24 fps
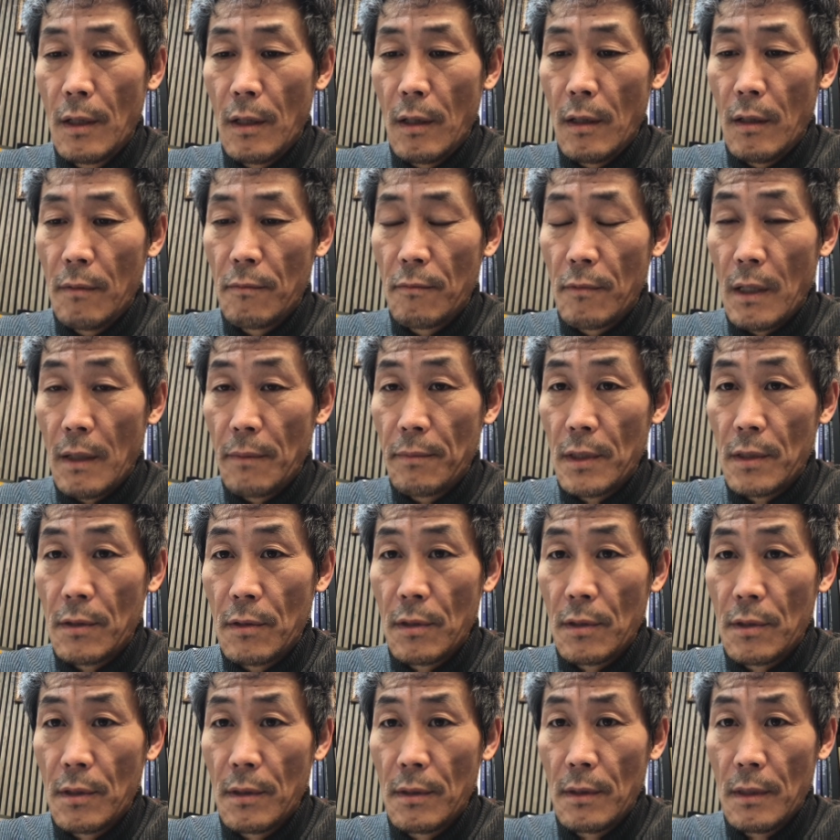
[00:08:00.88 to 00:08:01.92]
of
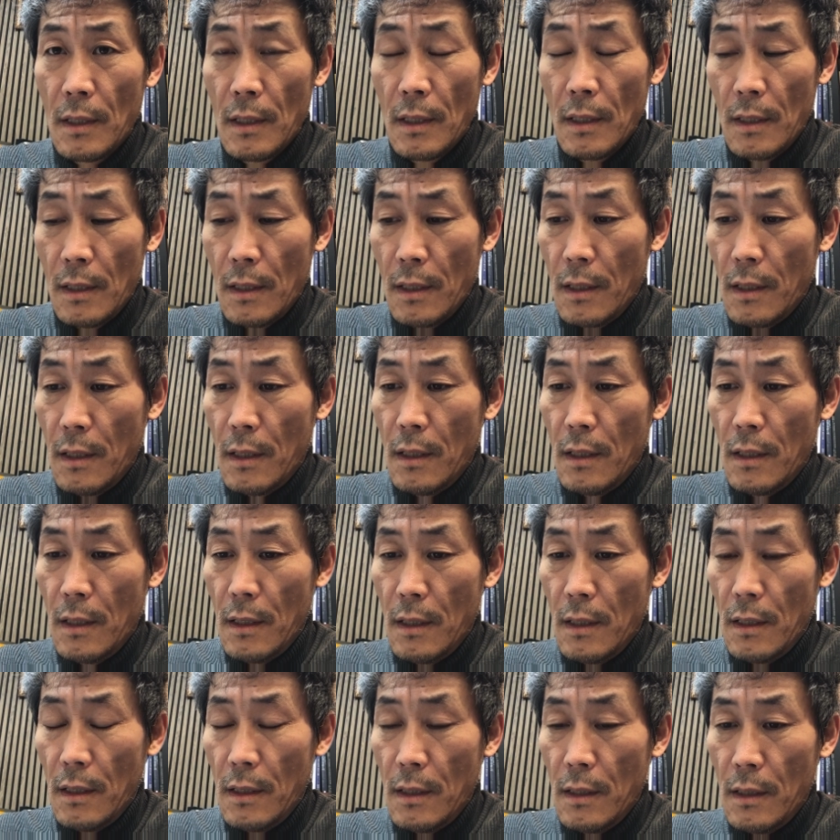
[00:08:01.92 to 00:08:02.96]
repetition.
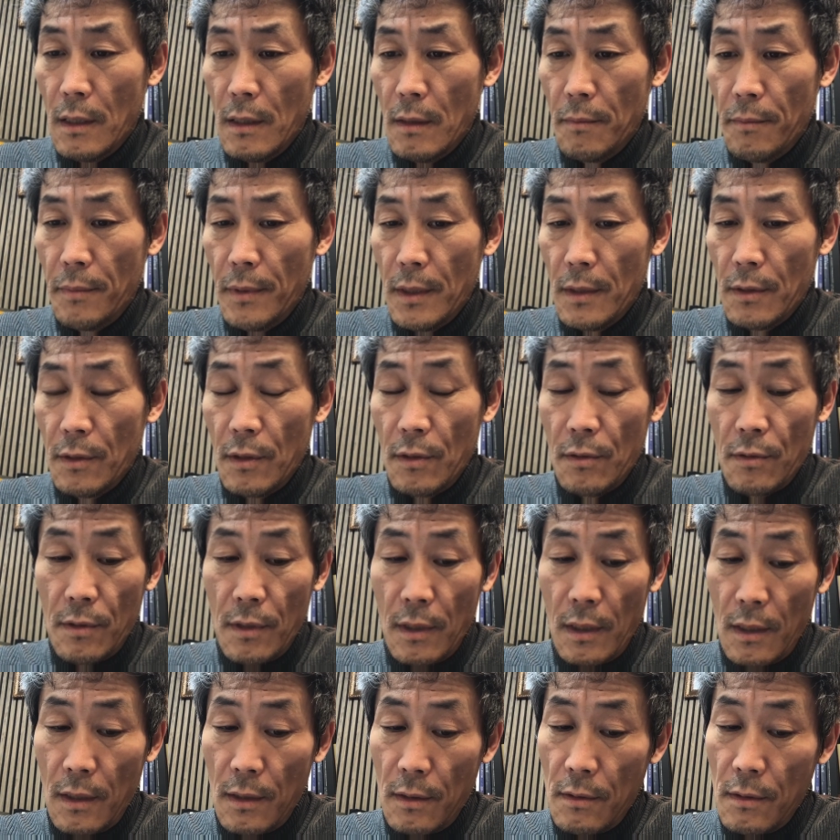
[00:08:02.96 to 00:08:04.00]
But it
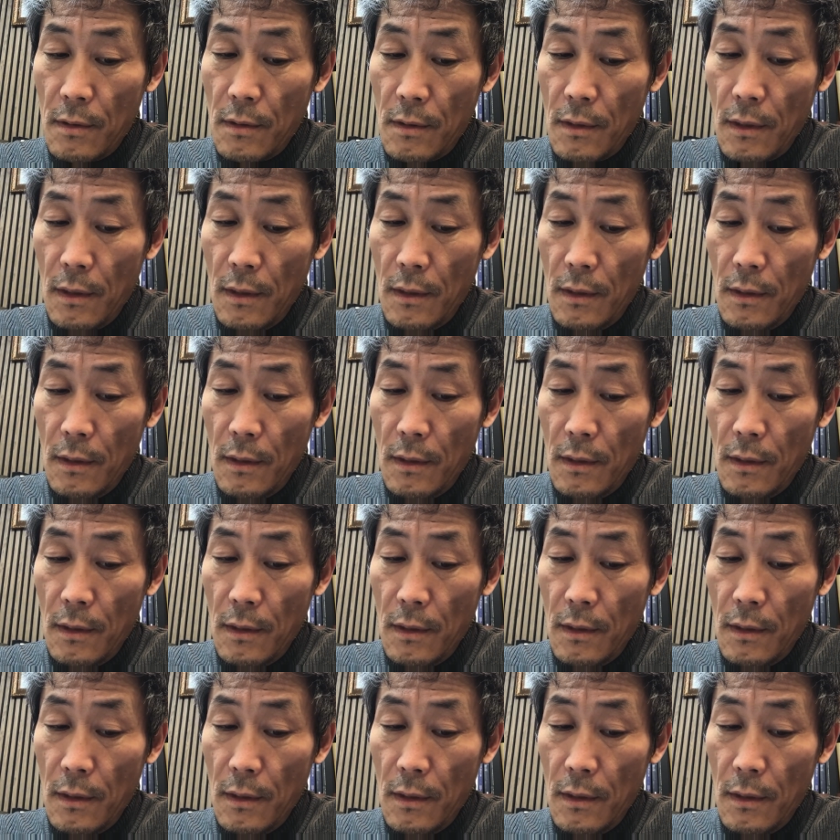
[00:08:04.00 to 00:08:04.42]
says